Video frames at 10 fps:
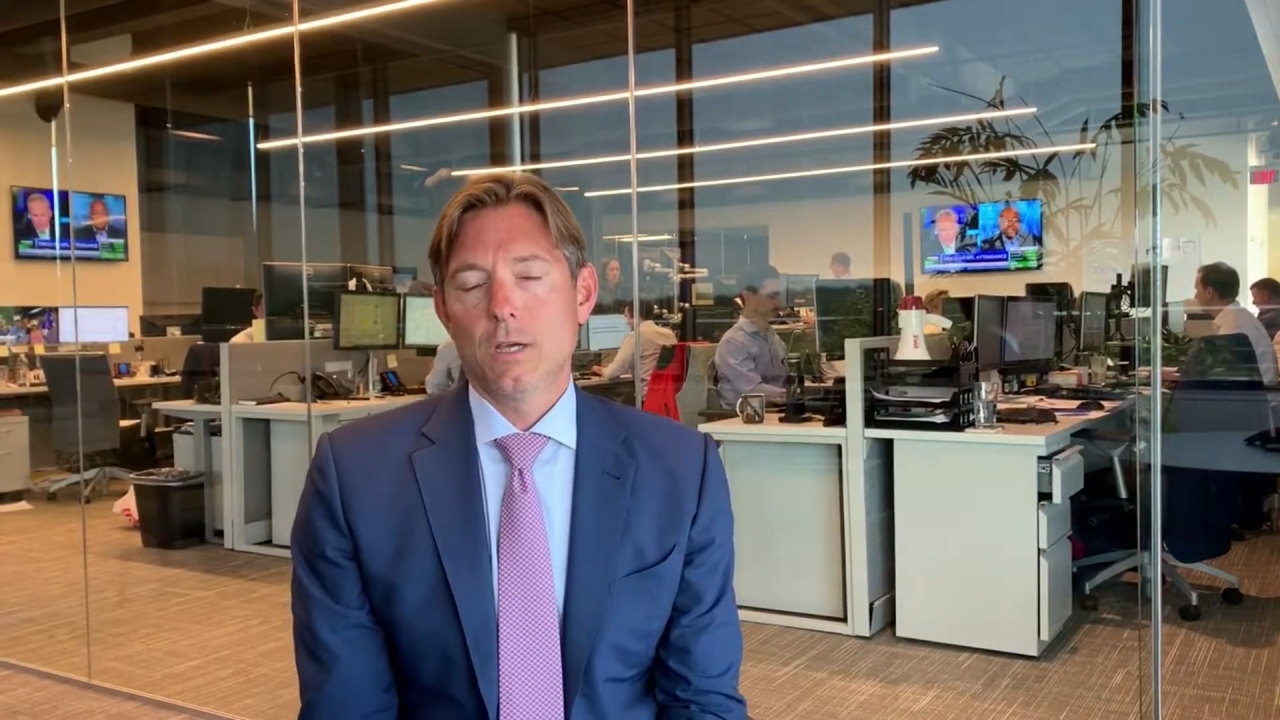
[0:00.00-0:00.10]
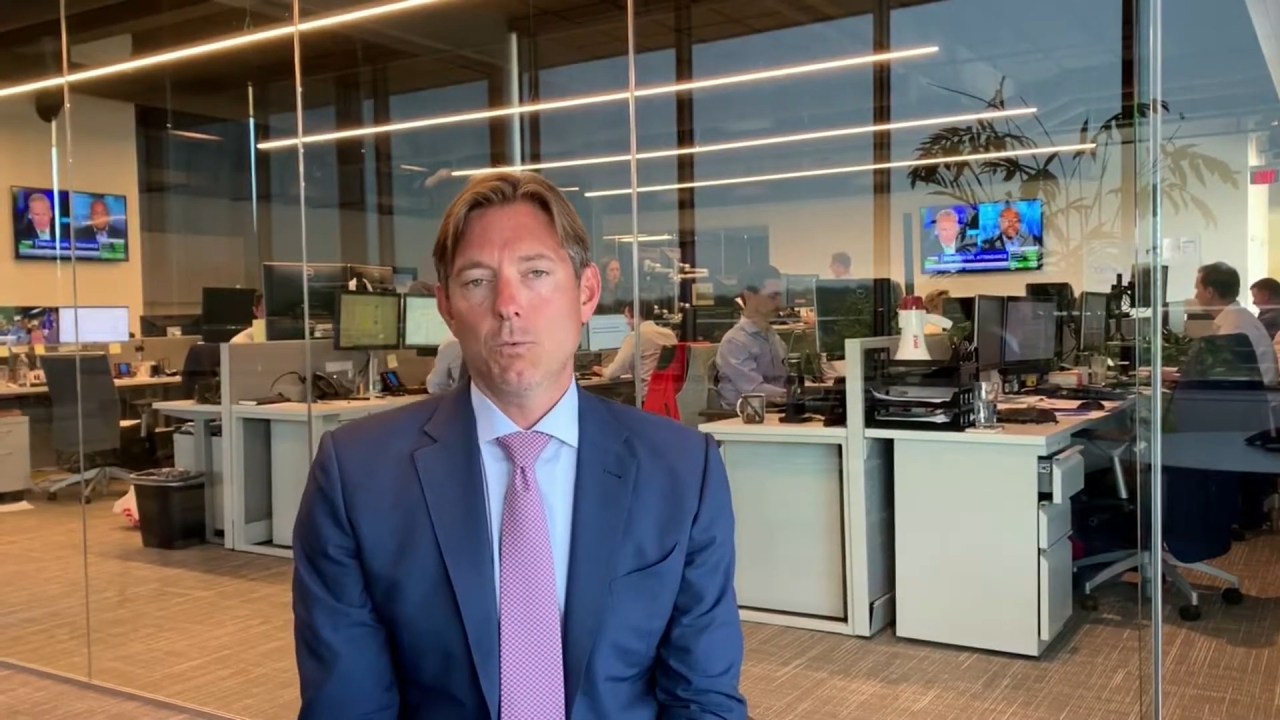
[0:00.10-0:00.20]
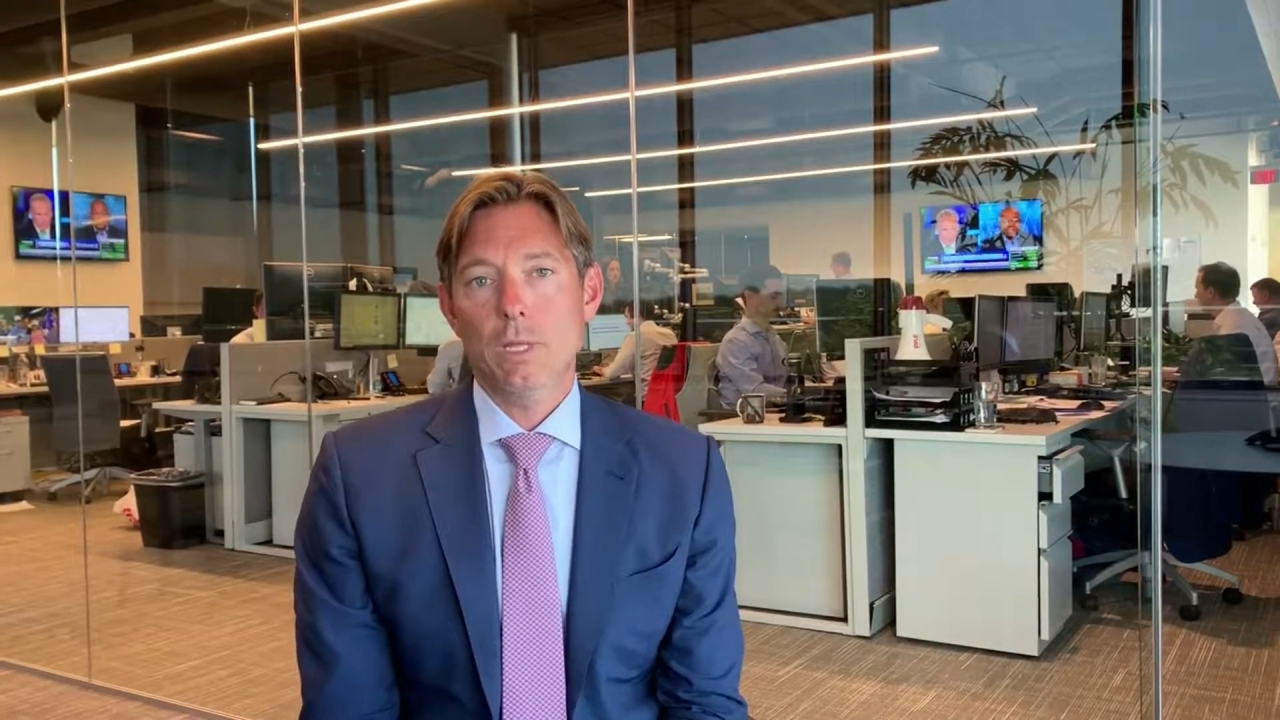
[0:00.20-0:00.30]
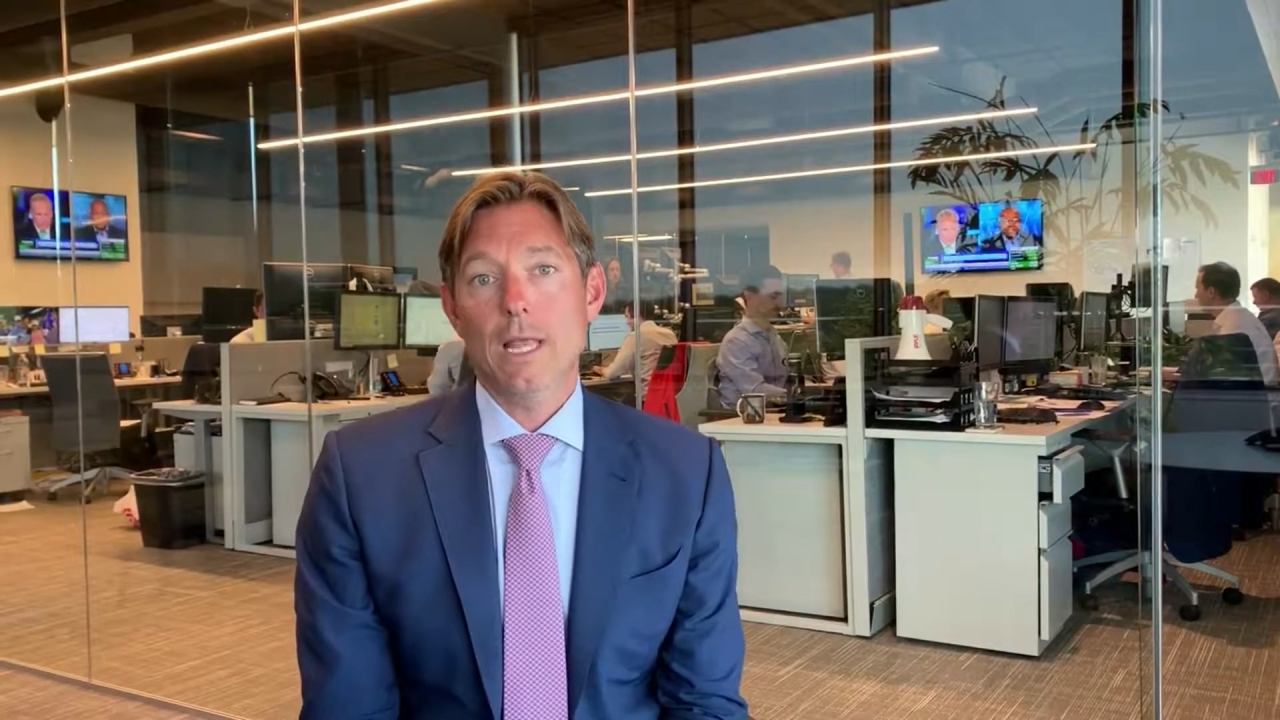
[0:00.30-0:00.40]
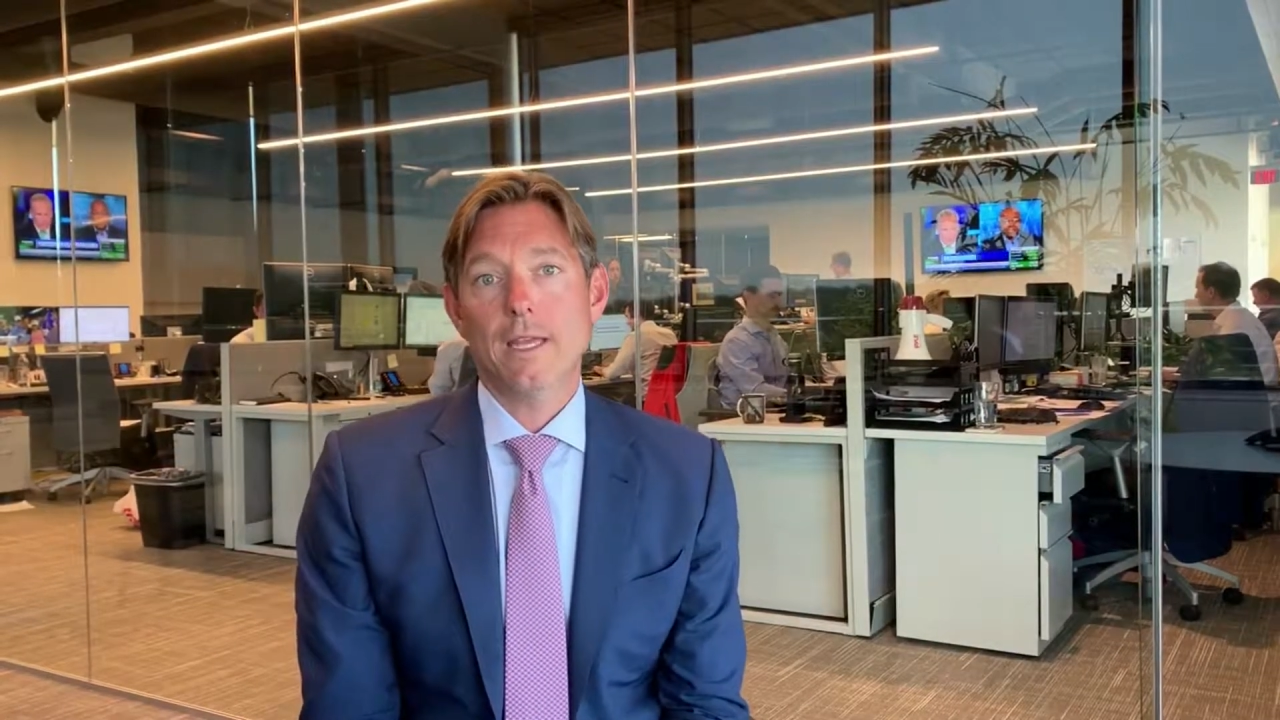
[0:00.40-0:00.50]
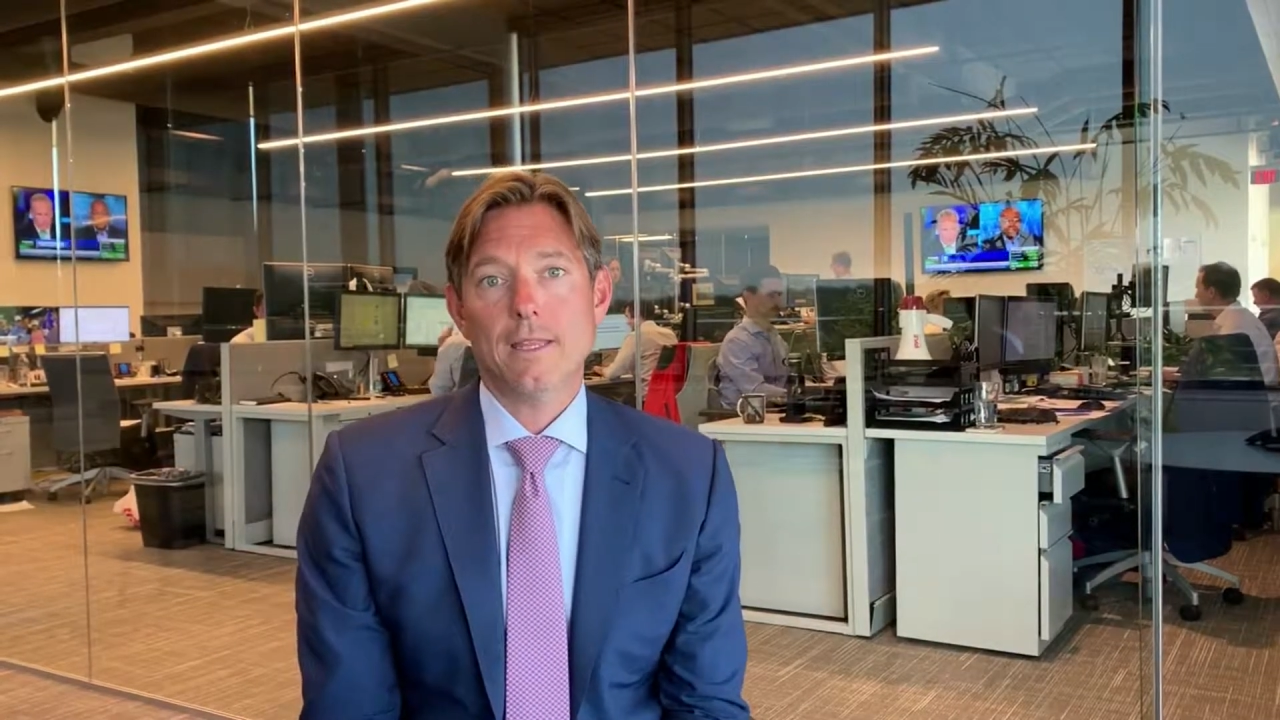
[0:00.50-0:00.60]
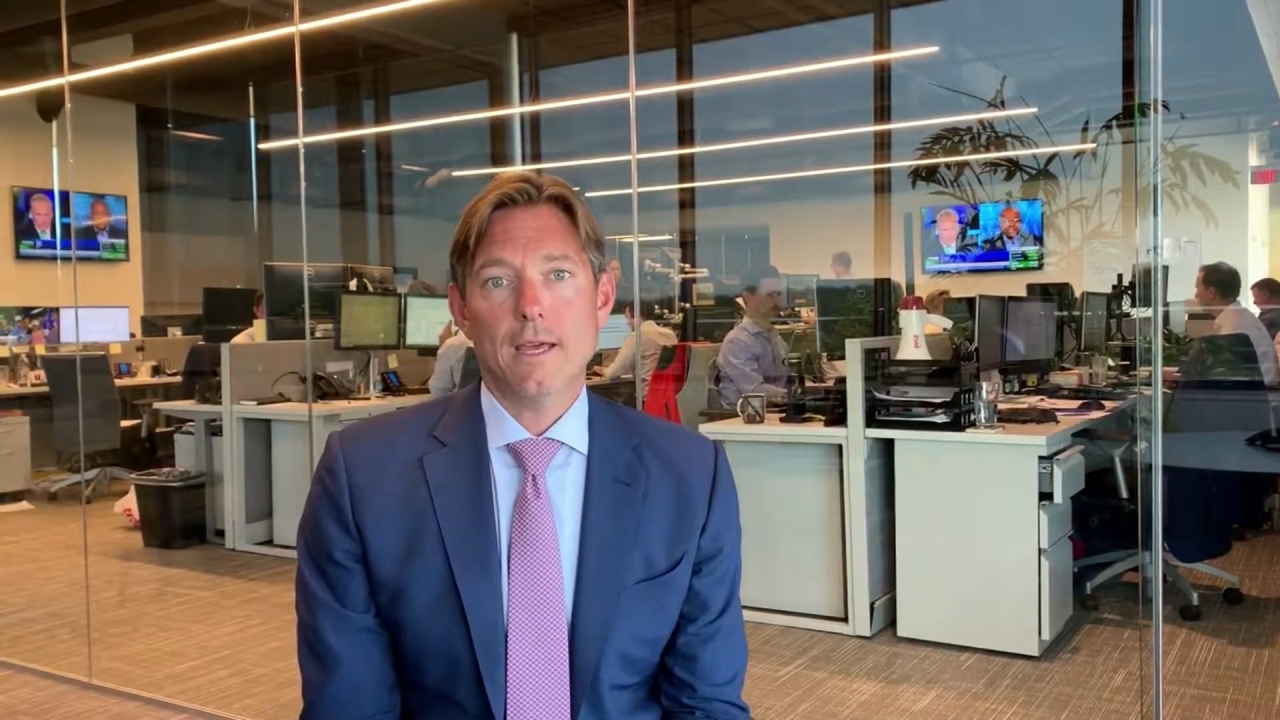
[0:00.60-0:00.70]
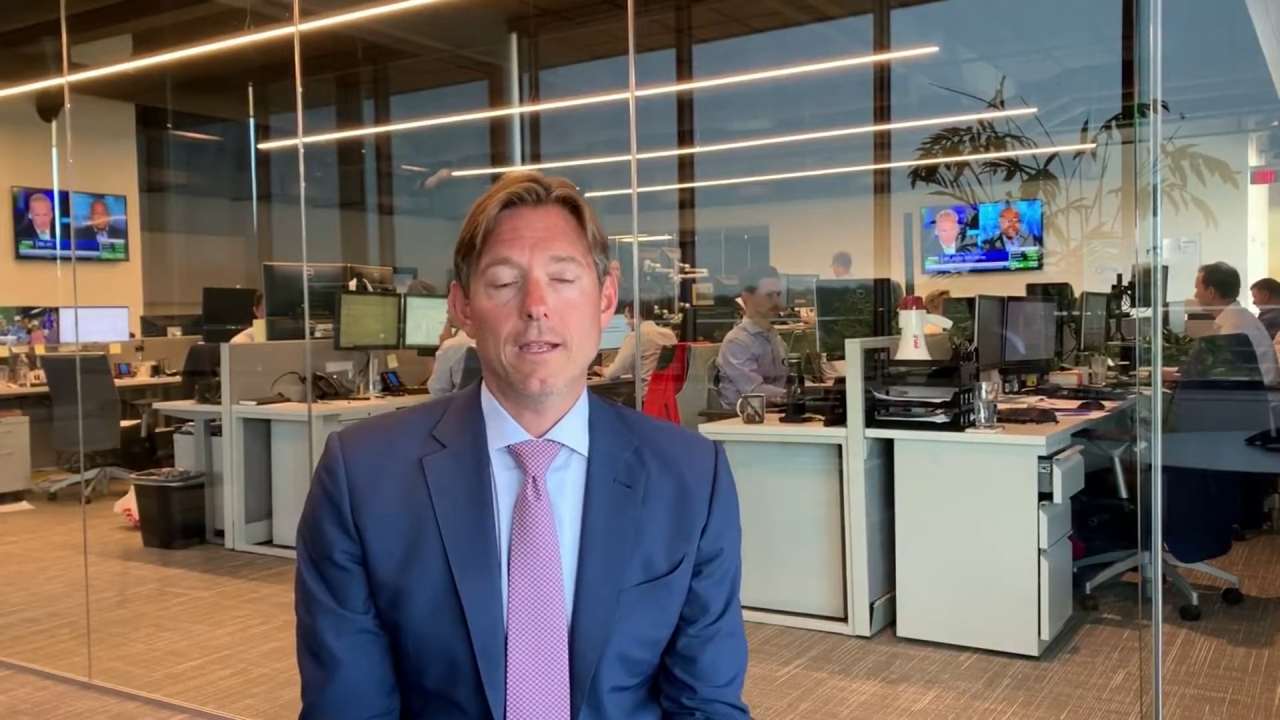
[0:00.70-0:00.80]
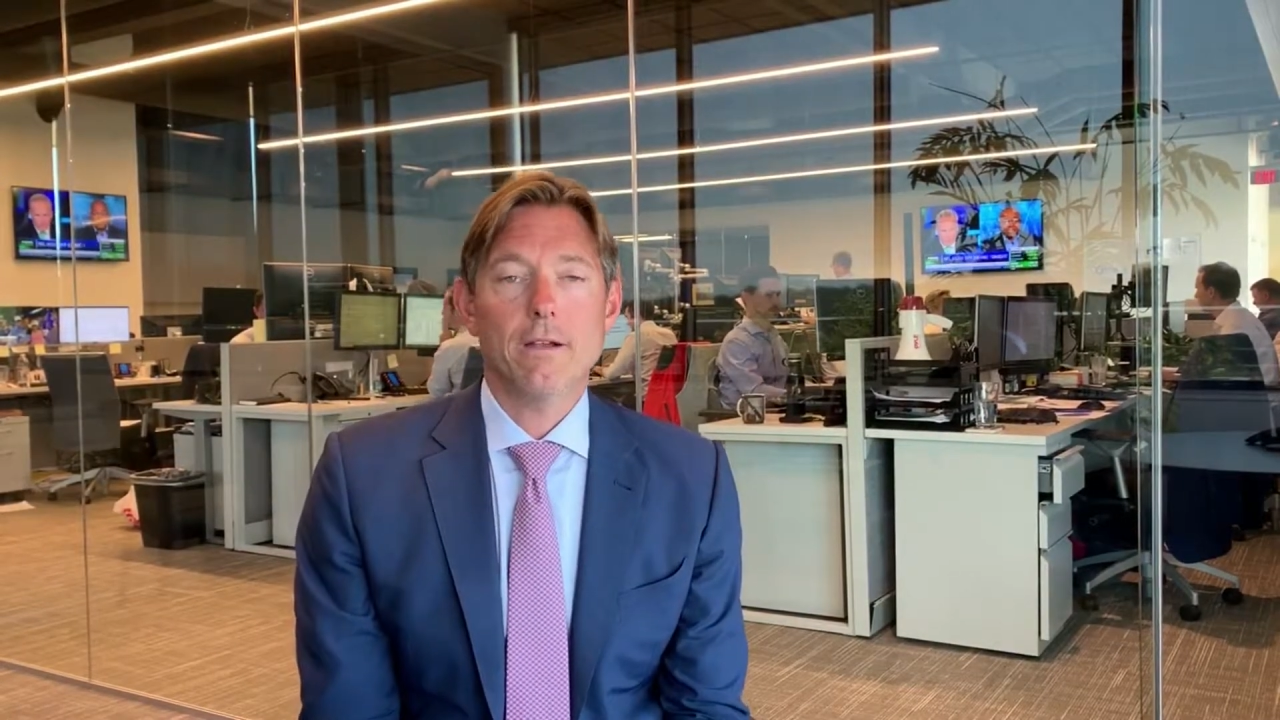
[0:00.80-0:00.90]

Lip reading: we like that